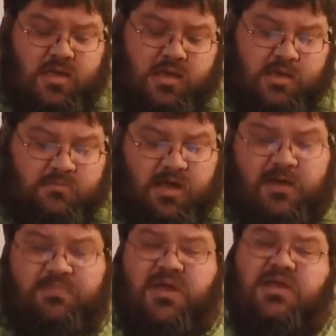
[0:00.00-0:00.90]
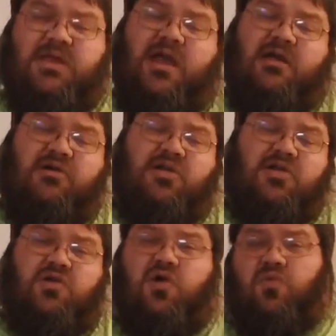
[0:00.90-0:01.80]
in my opinion, how can
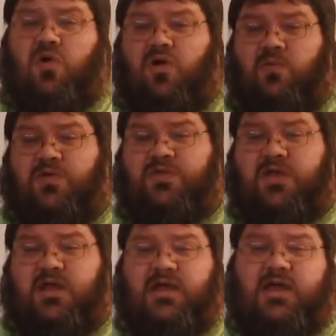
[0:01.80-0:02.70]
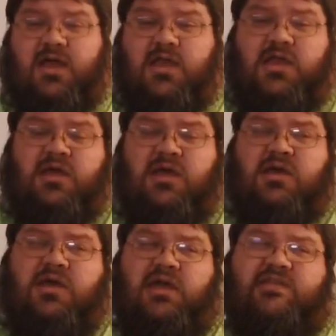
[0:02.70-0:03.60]
you go wrong with it? Again,
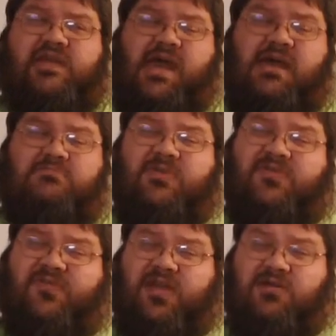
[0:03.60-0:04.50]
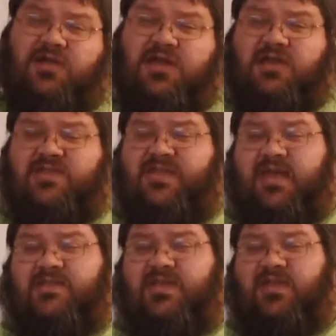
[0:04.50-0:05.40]
it's atmospheric, it
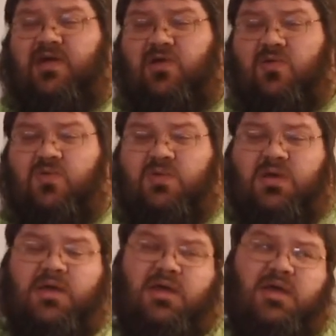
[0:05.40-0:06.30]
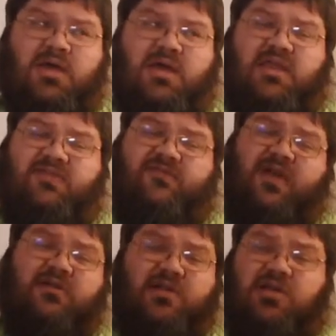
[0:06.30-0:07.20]
sets a tone, it's
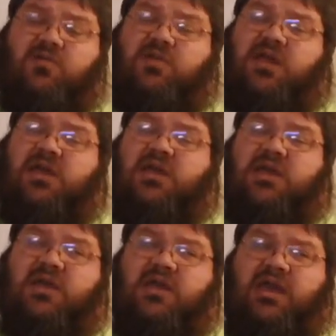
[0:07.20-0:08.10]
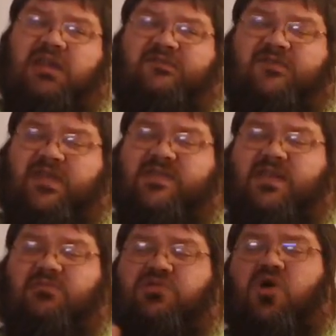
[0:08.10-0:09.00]
very unique, it fits
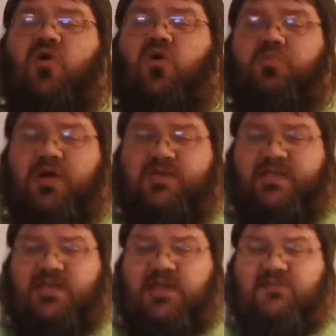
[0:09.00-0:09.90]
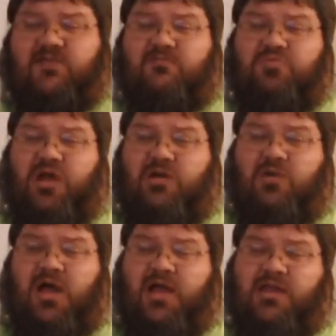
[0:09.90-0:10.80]
in with the whole presentation of Bray
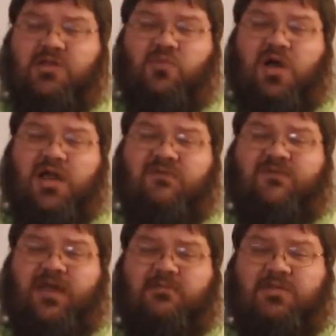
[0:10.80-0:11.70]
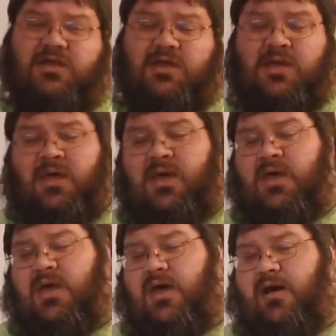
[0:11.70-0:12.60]
Wyatt and the Wyatt family.
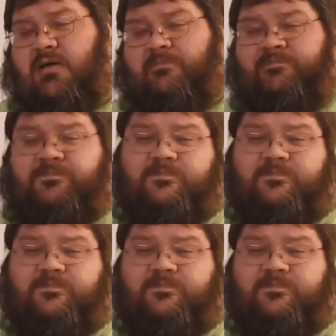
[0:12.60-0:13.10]
Um,